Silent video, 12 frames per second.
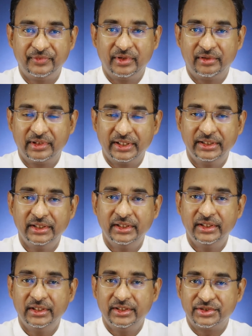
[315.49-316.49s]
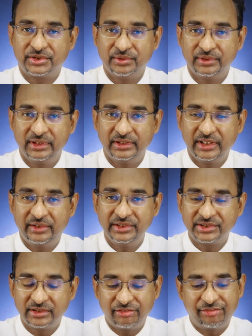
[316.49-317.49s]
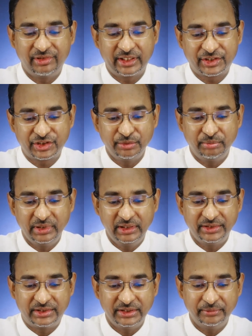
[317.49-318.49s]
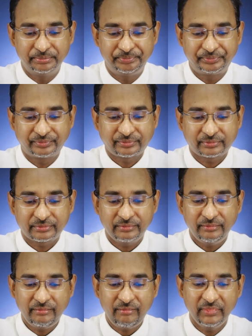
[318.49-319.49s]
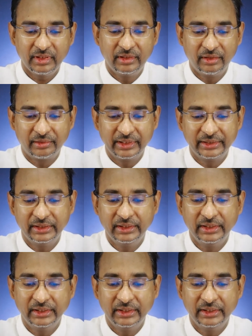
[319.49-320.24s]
All right. So there is the flexibility. All right.